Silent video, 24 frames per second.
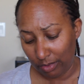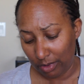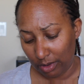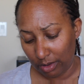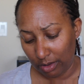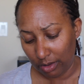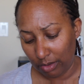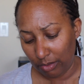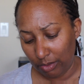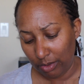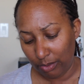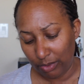
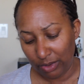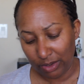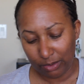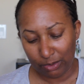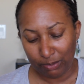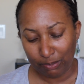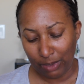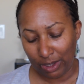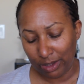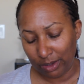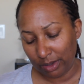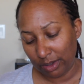don't know what
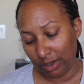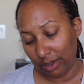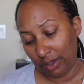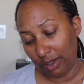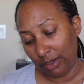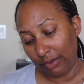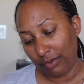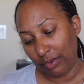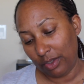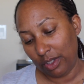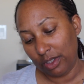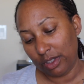makes the
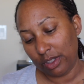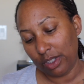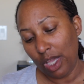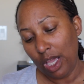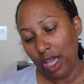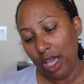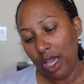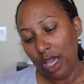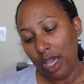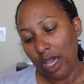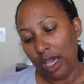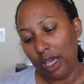difference.
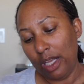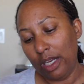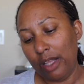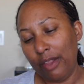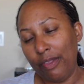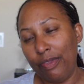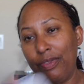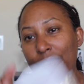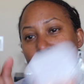And in